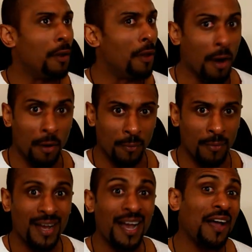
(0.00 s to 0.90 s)

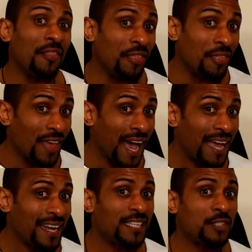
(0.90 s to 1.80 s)
No. And
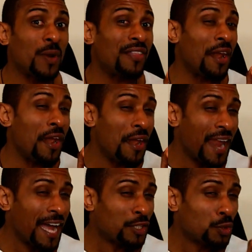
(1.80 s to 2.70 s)
that is where the
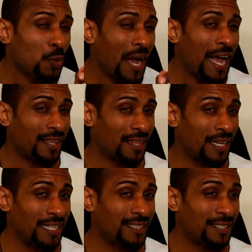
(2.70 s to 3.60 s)
natural
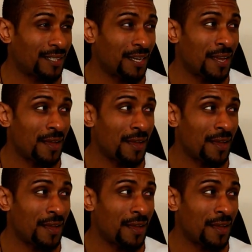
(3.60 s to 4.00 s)
athlete